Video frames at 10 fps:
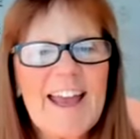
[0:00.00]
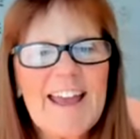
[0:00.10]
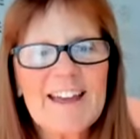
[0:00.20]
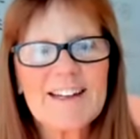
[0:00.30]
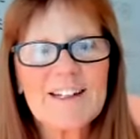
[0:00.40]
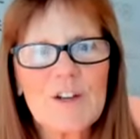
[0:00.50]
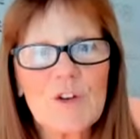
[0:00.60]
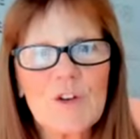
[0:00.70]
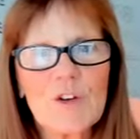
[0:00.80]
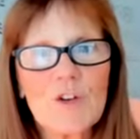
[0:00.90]

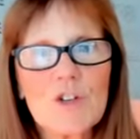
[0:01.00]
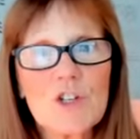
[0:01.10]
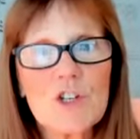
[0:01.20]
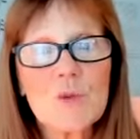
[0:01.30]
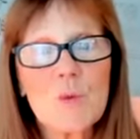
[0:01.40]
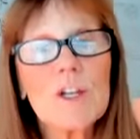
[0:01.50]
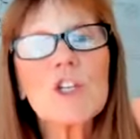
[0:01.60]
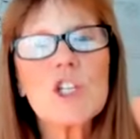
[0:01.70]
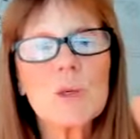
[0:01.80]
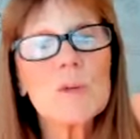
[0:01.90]
And when
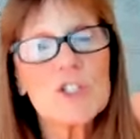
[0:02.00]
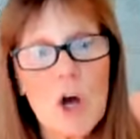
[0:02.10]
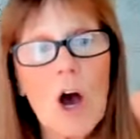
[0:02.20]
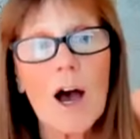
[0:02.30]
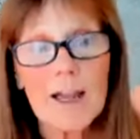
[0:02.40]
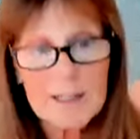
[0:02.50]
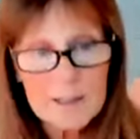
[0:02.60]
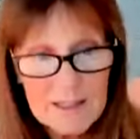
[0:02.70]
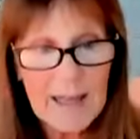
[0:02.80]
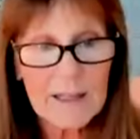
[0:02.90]
she was
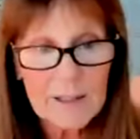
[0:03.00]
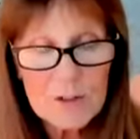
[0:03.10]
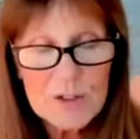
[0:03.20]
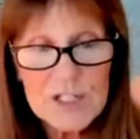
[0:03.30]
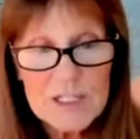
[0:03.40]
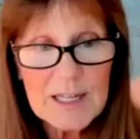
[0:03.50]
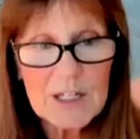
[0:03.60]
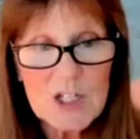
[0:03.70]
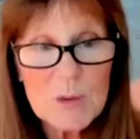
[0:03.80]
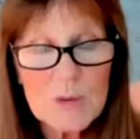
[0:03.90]
gone, that little
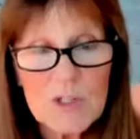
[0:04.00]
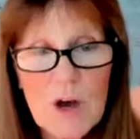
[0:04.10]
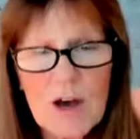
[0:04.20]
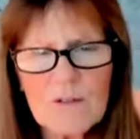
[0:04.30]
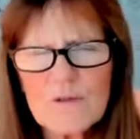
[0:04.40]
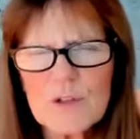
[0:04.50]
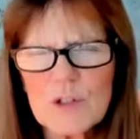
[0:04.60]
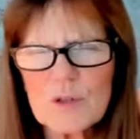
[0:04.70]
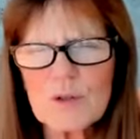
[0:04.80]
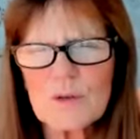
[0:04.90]
stint, she was gone for
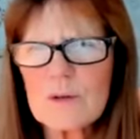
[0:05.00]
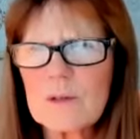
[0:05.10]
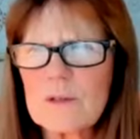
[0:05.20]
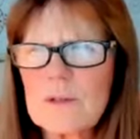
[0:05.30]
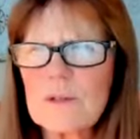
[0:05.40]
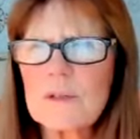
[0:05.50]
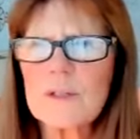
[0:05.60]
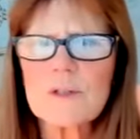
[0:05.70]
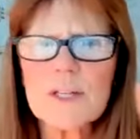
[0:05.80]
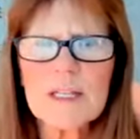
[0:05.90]
two
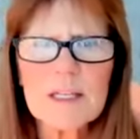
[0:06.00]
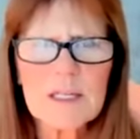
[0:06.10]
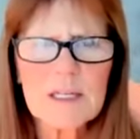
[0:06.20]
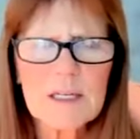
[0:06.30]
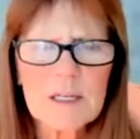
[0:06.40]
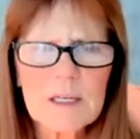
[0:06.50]
years, I think.